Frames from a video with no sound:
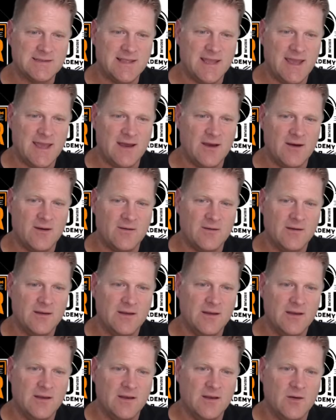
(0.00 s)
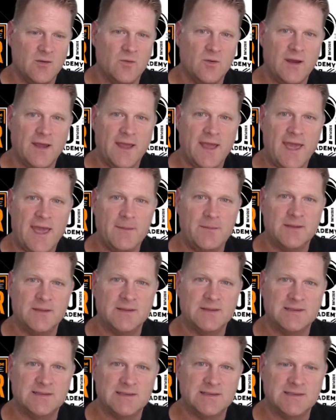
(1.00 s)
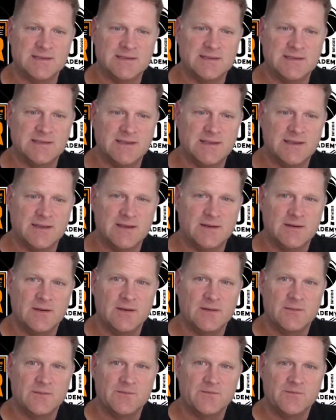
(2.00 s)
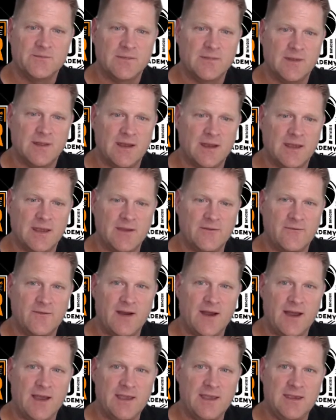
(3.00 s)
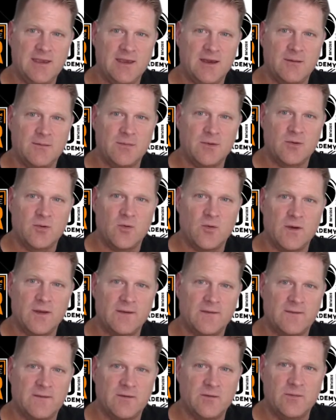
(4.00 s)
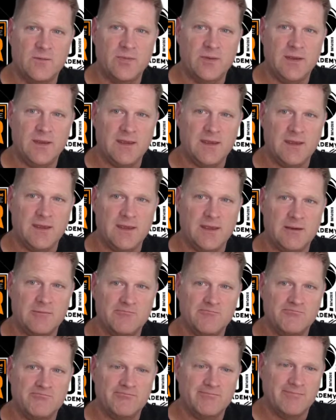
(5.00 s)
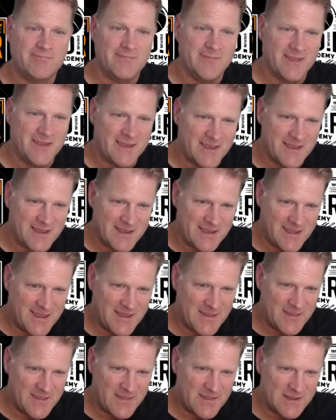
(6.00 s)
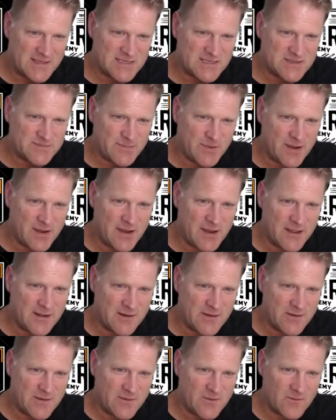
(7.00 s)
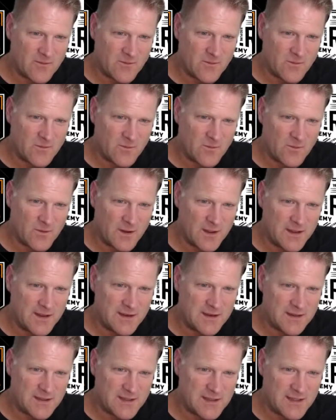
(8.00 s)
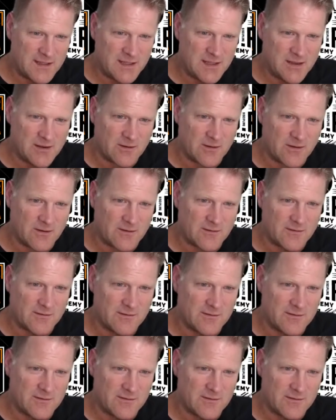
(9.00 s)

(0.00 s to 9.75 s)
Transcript: now what happens is, if I am going to be in this spot right here,